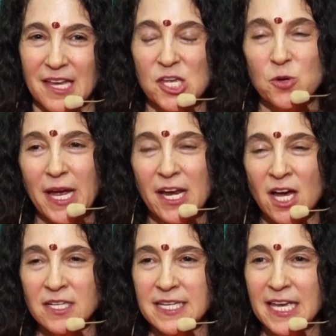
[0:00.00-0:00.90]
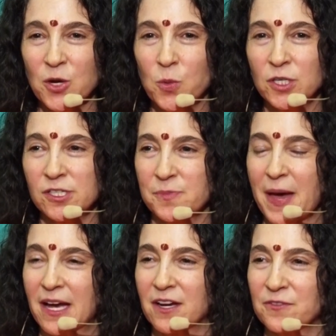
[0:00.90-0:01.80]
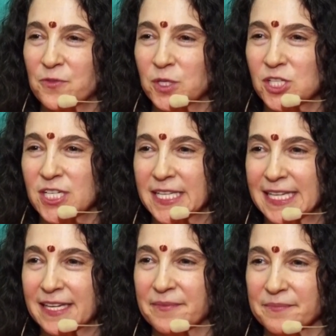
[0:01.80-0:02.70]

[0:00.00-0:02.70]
You cannot take words back, unfortunately.